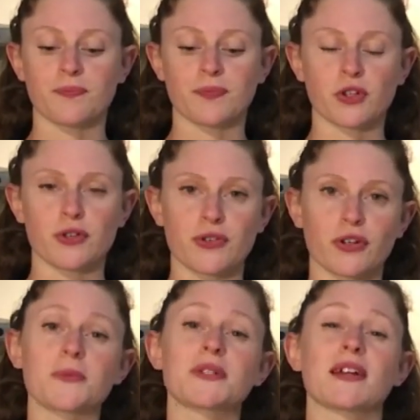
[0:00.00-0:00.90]
your
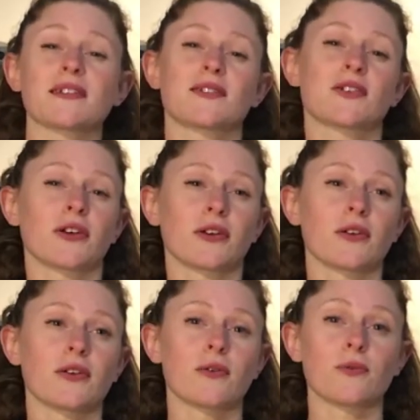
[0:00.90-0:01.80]
circumstances
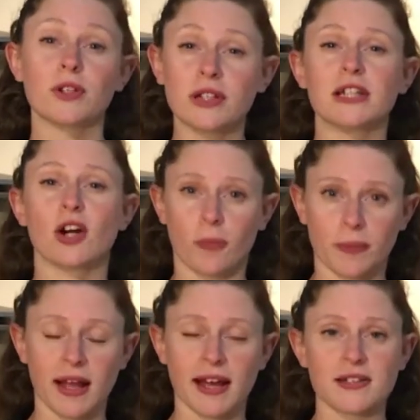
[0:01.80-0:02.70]
are really
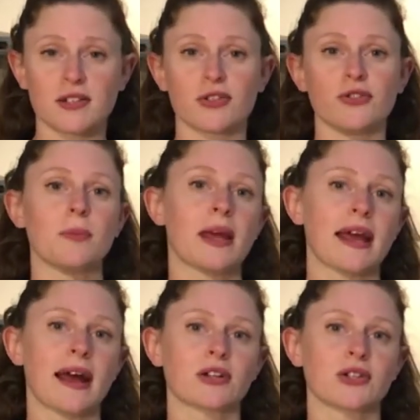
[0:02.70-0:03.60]
complex, you may
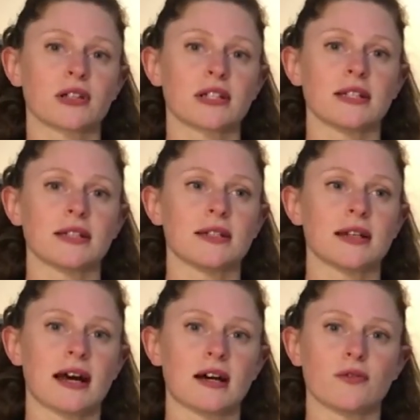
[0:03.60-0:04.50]
actually
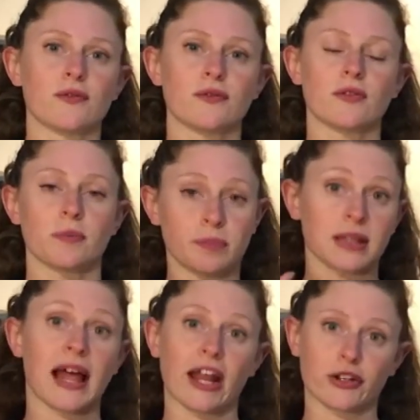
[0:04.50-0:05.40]
have a
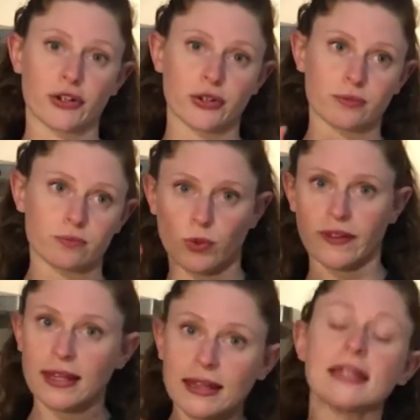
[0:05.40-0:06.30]
planner
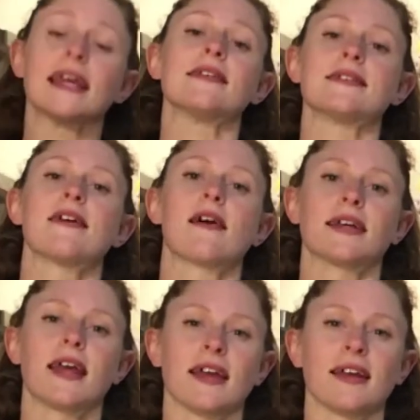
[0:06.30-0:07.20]
within the
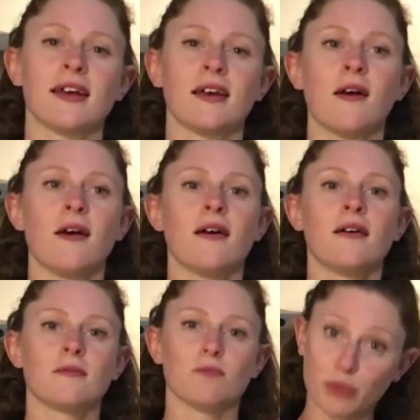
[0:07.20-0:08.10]
NDIA
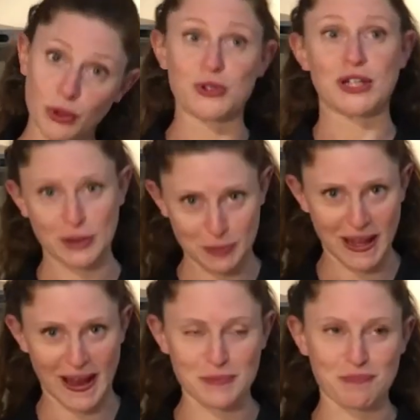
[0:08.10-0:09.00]
building the
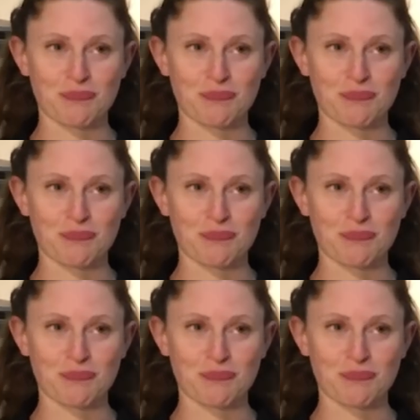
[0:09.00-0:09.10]
plan.